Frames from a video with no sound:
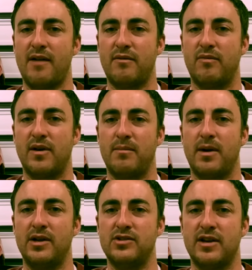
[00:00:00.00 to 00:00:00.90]
I have a friend of
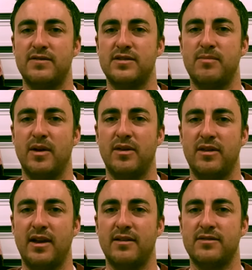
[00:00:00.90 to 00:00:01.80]
mine, Jeff Smith.
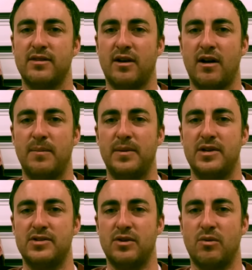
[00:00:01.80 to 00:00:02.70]
He has the
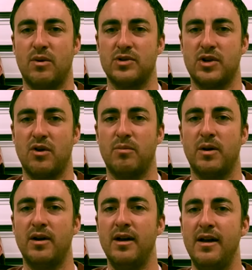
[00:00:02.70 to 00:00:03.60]
competition Orange
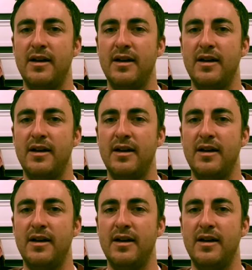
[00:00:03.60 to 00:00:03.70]
Cobra,